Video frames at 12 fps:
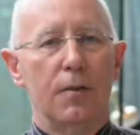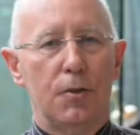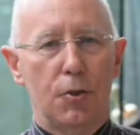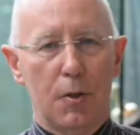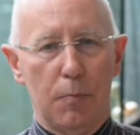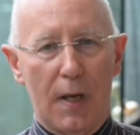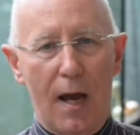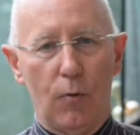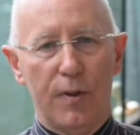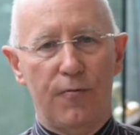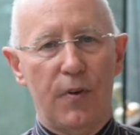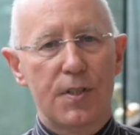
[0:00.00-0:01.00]
To comply
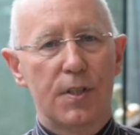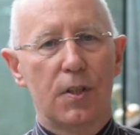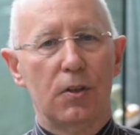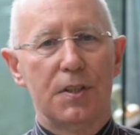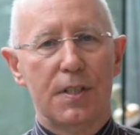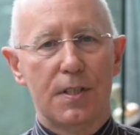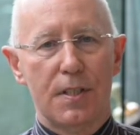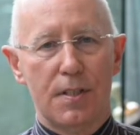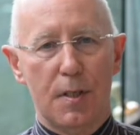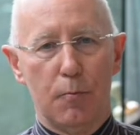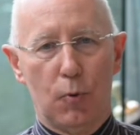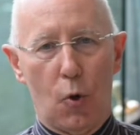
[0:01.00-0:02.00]
with physical
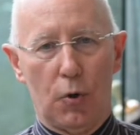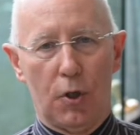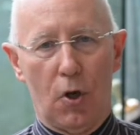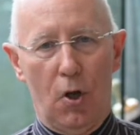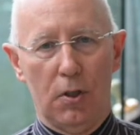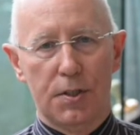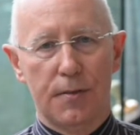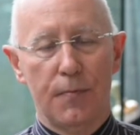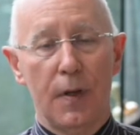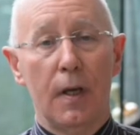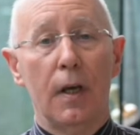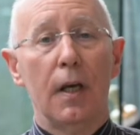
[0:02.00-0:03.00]
distancing protocols,
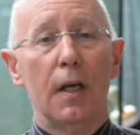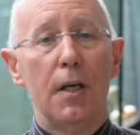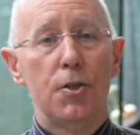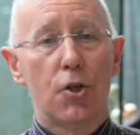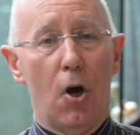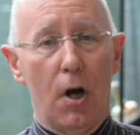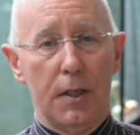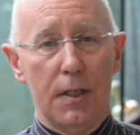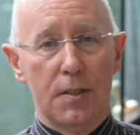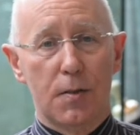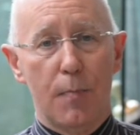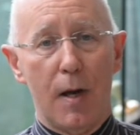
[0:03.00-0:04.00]
each
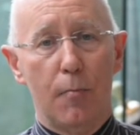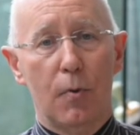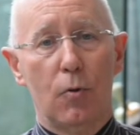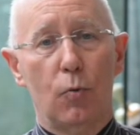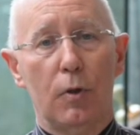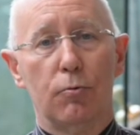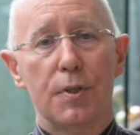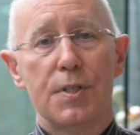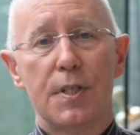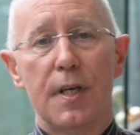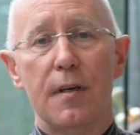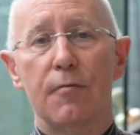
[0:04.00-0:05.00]
audience member will
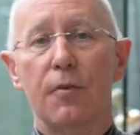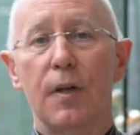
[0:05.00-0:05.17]
receive